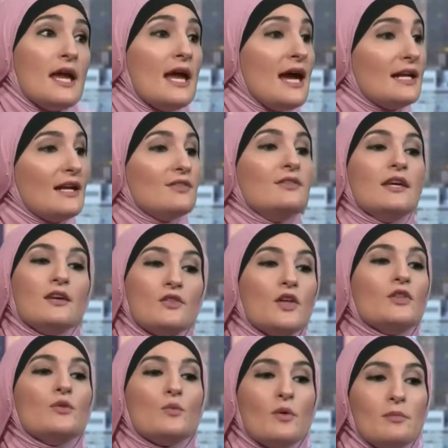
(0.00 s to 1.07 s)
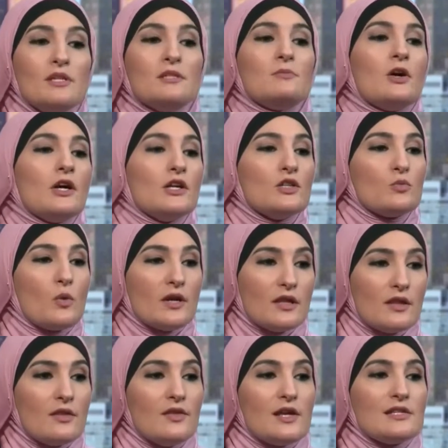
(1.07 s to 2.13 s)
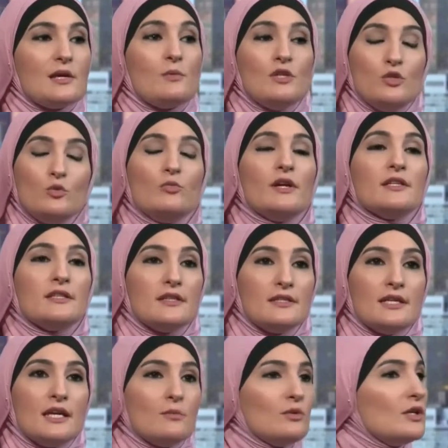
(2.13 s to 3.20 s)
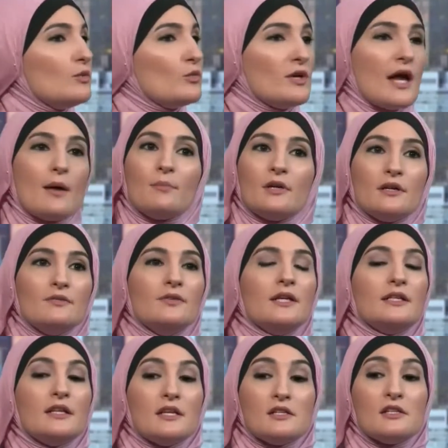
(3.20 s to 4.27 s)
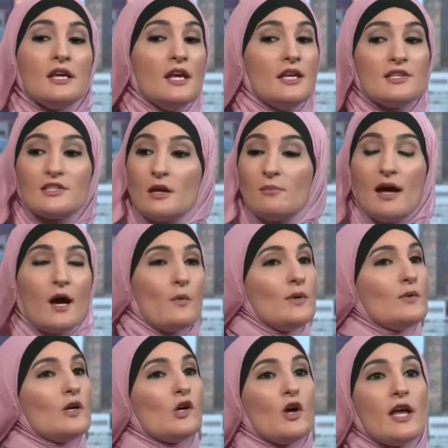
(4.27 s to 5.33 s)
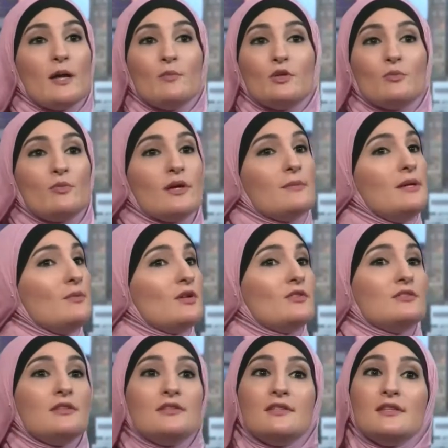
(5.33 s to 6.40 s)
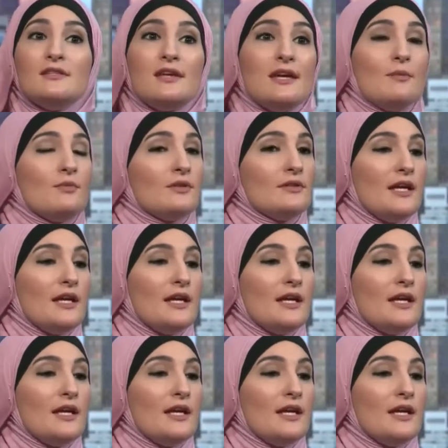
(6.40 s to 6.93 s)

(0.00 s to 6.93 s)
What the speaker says: And I think that the Women's March, one of the things that we do bring to the table, and we're not perfect, is somehow we were able to bring people to the table.